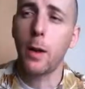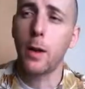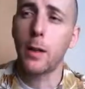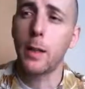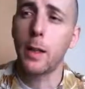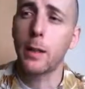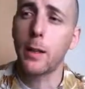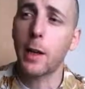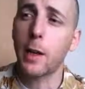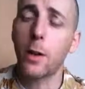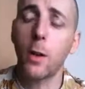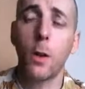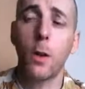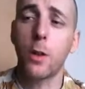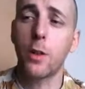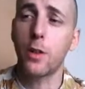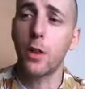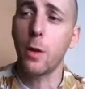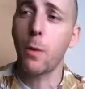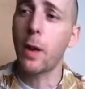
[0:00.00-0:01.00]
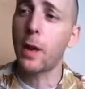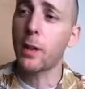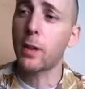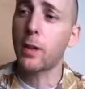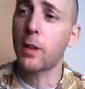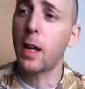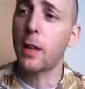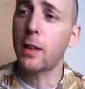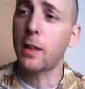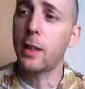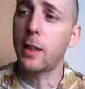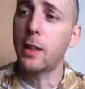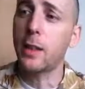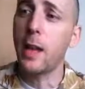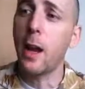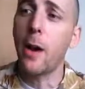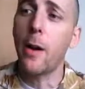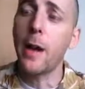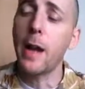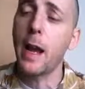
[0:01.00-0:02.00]
yet to have good
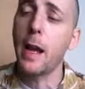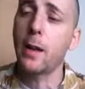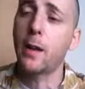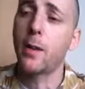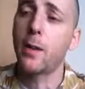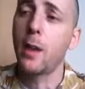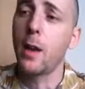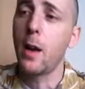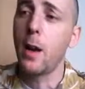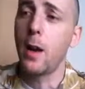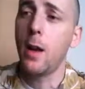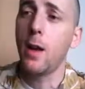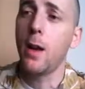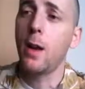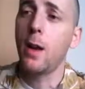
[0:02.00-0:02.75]
sound and good